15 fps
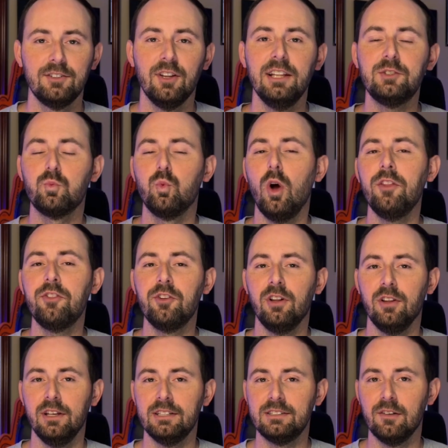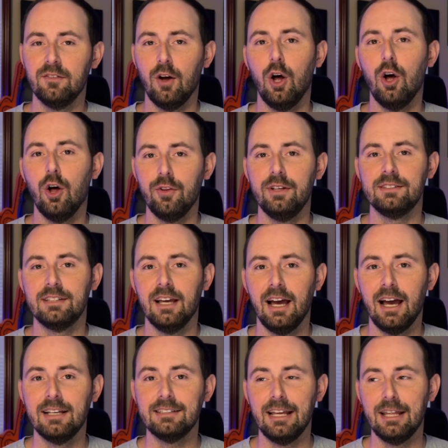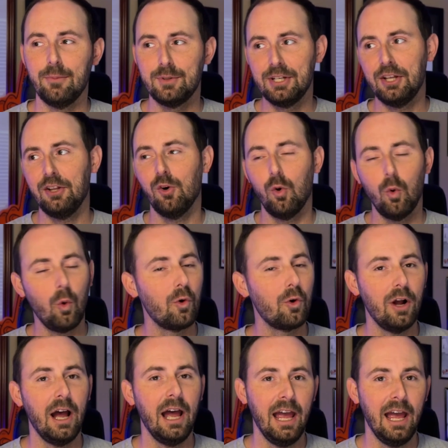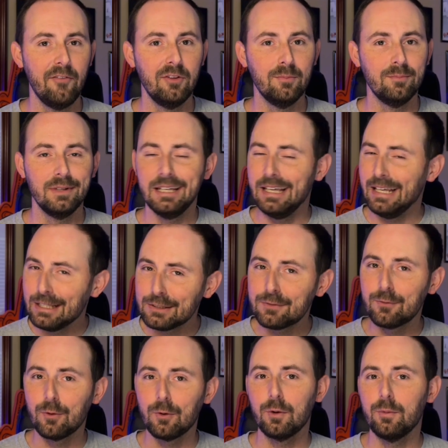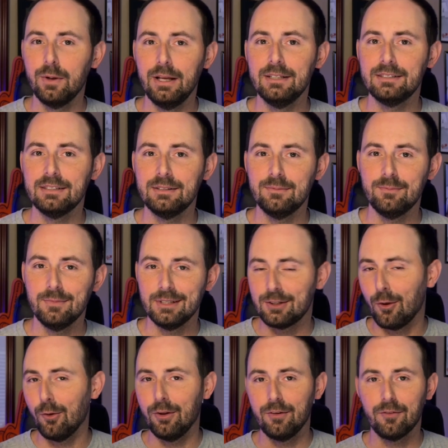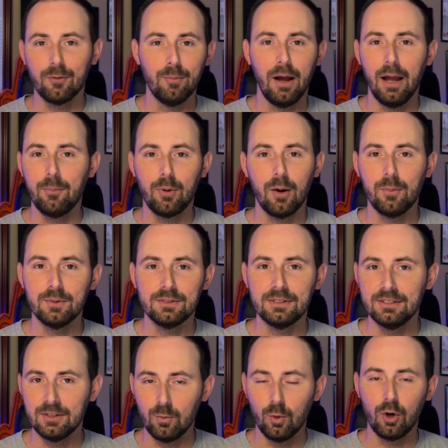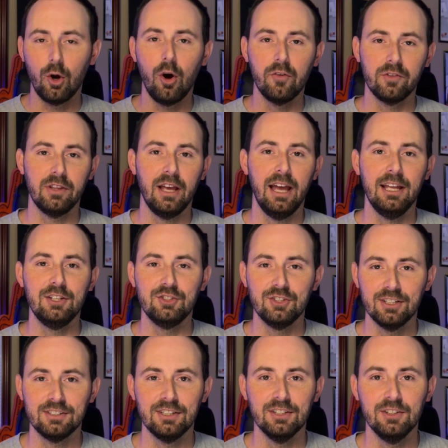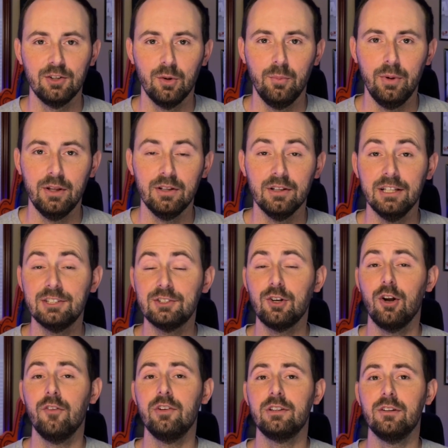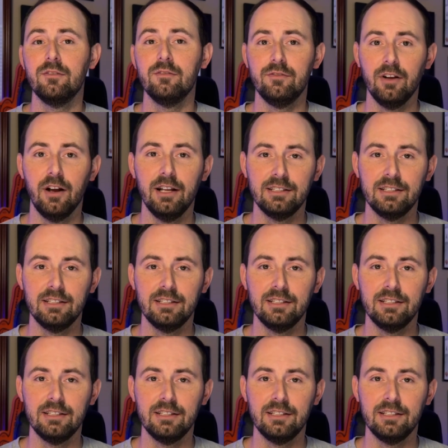let's run through the list of all these guys, and the particular order I have them is for a reason. It's only for my purposes, and we'll go over that in just a little bit. Let's start off at the very